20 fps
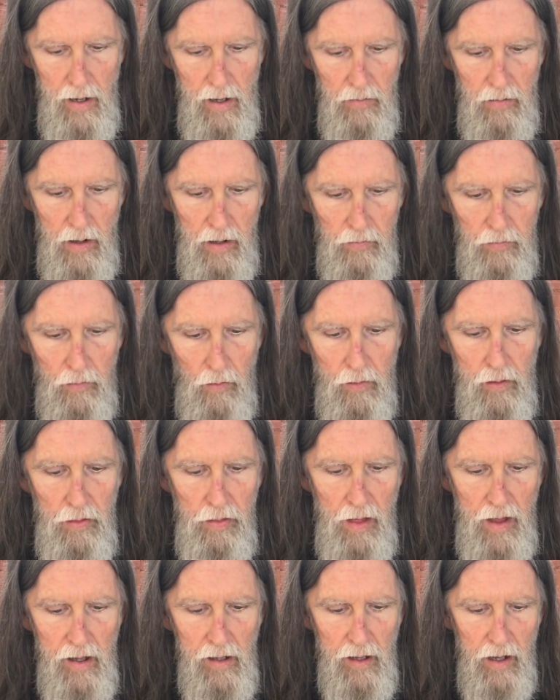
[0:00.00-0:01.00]
Then I started
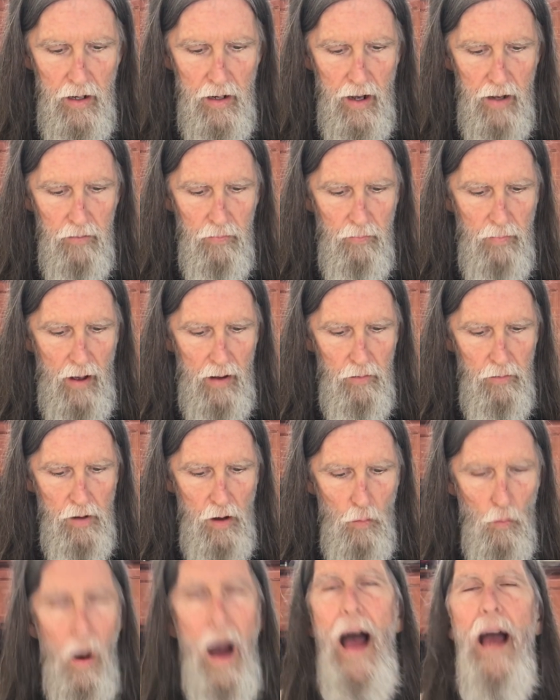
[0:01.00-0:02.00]
thinking, I don't know
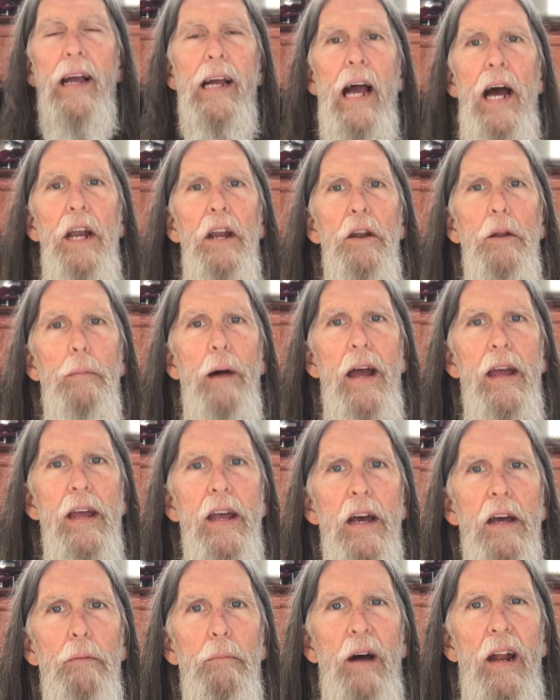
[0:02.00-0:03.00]
why it got into my
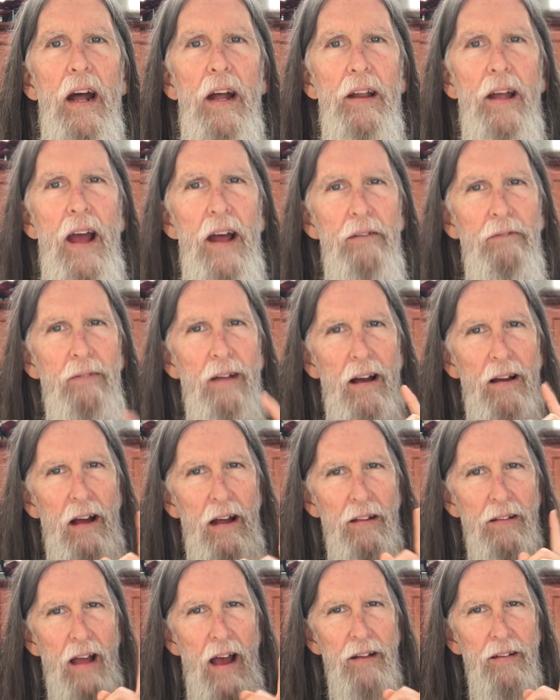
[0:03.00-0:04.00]
head, but
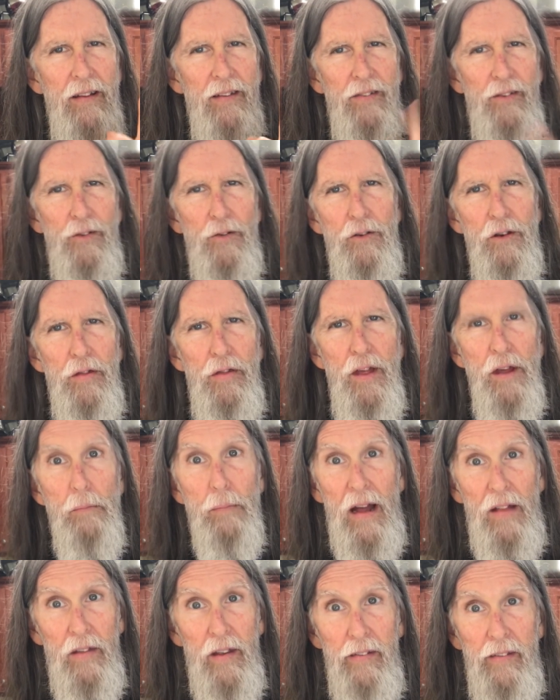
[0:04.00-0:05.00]
I just started thinking
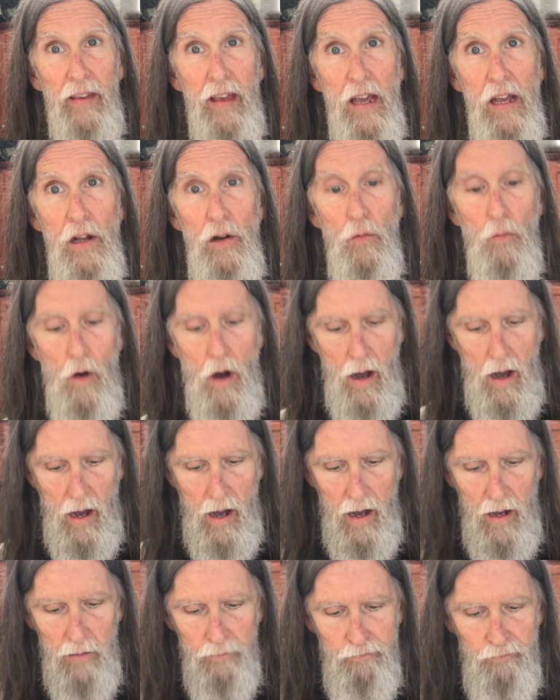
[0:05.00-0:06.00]
about this
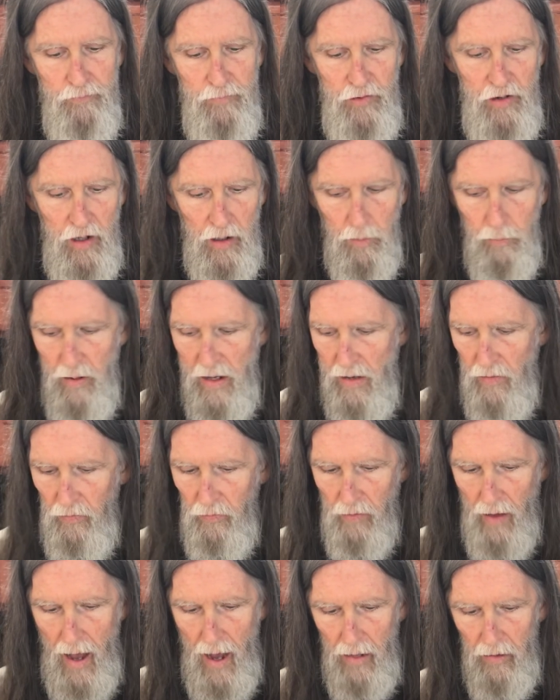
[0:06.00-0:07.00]
quinoa chickpea
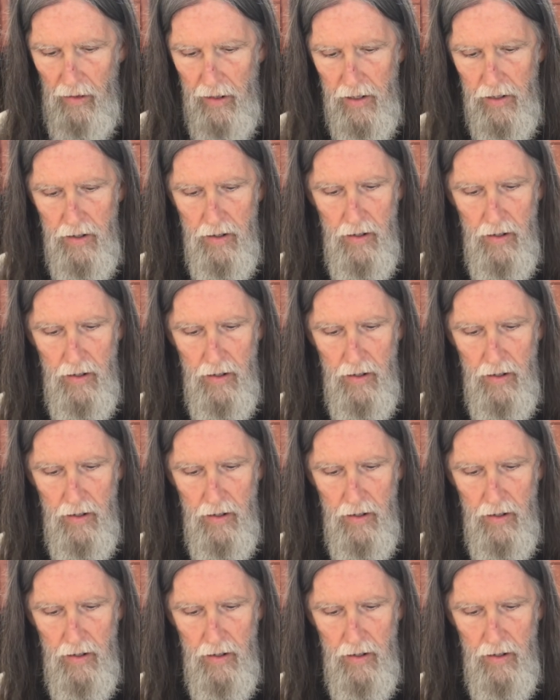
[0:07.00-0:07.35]
salad.